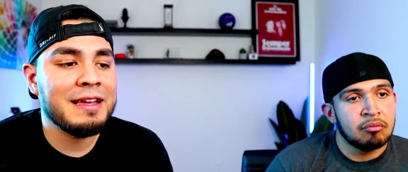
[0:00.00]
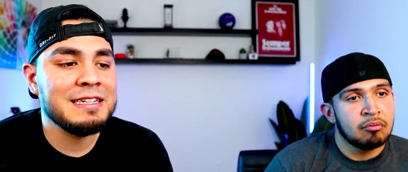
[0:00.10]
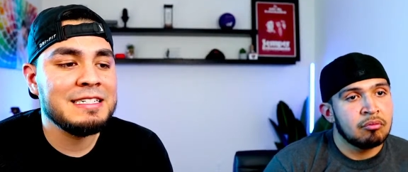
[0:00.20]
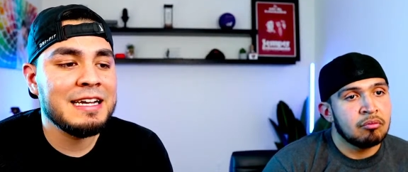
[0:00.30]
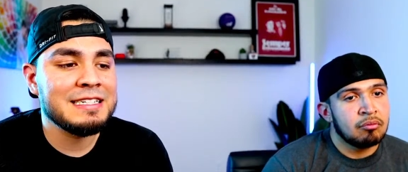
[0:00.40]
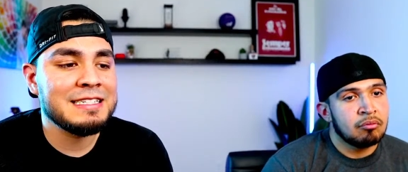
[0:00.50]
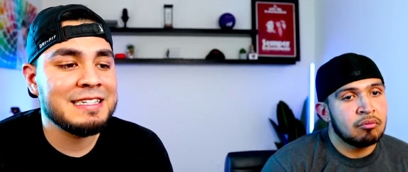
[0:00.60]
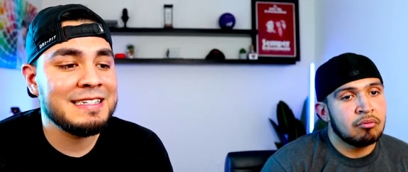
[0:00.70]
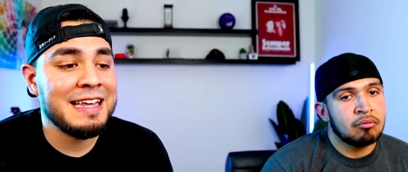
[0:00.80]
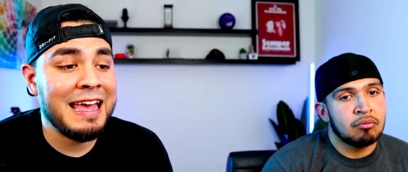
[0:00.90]
Speaker 1: in
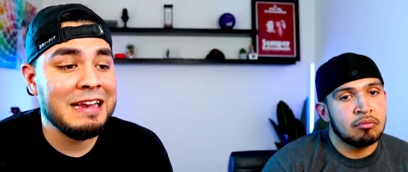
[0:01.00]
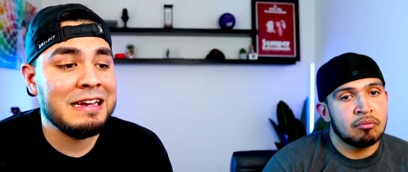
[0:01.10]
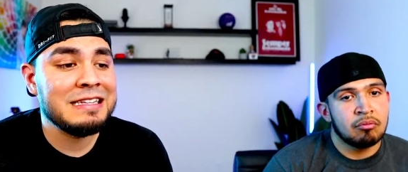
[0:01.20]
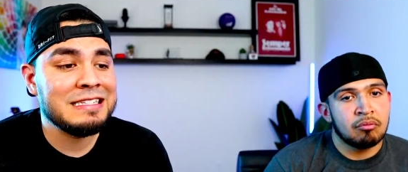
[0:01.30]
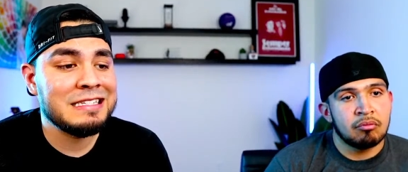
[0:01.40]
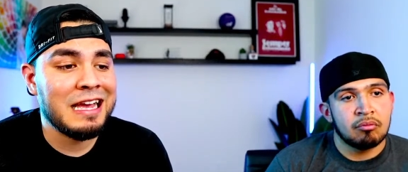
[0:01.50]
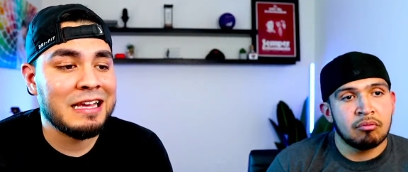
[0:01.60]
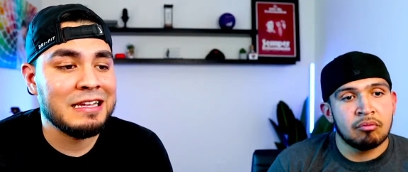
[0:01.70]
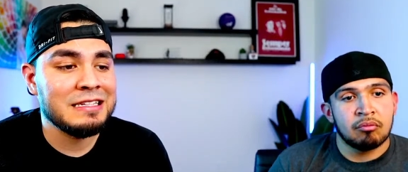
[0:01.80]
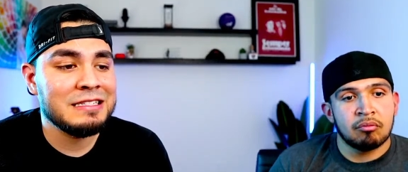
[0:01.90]
just ten
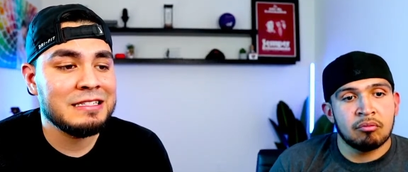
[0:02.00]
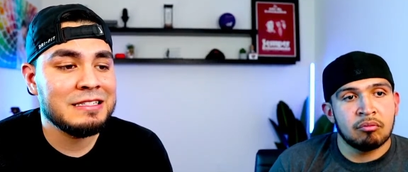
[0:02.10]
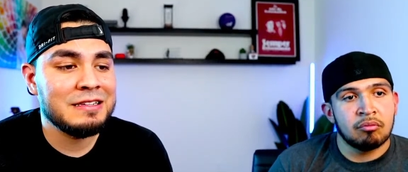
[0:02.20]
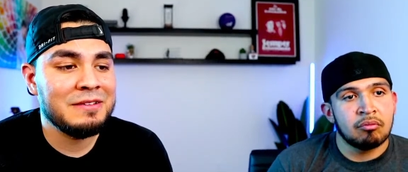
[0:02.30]
seconds.